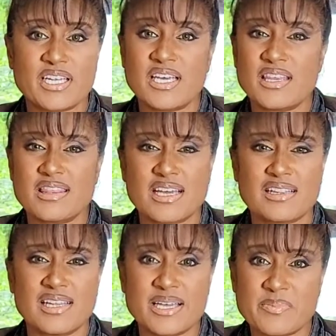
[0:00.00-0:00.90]
hit that
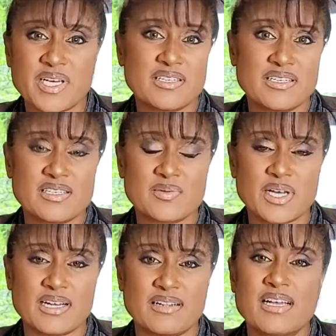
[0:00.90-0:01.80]
like button as
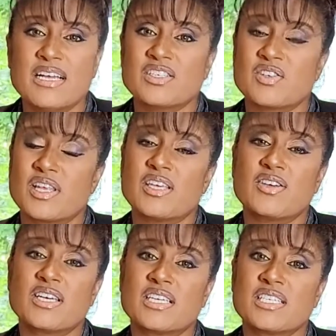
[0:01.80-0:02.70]
well so that you
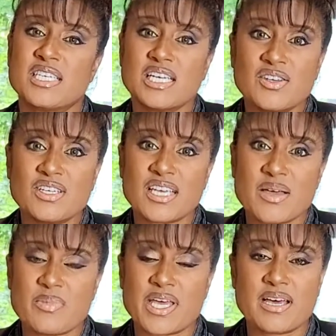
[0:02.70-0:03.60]
can continue to
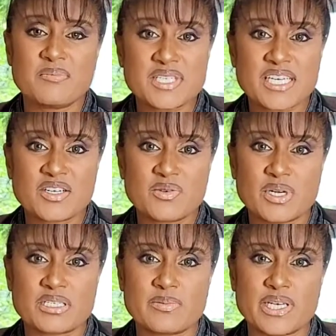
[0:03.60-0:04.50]
get my updated
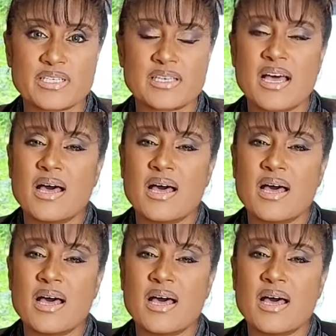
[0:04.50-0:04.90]
recipes.